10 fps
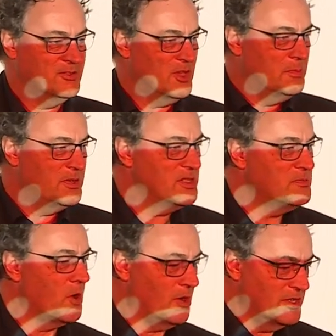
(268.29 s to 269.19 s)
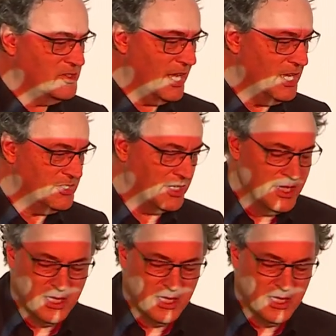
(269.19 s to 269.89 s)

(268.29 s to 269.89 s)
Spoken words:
your business model is changing.